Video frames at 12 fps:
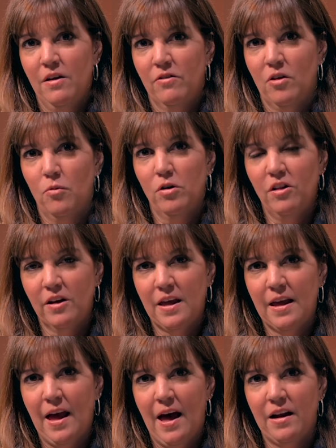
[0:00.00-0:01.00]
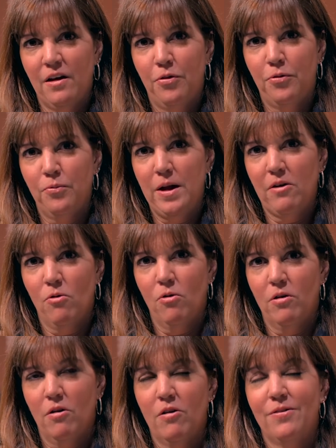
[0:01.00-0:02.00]
So we're looking at a
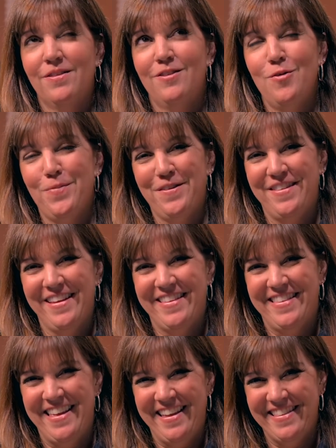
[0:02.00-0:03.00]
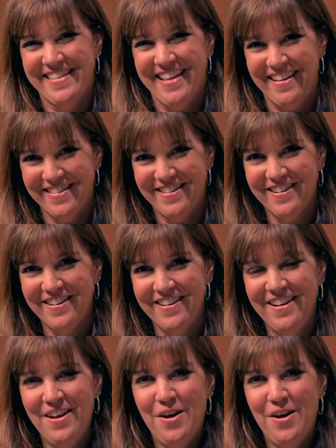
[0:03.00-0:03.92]
3/4 or a Super 16 sensor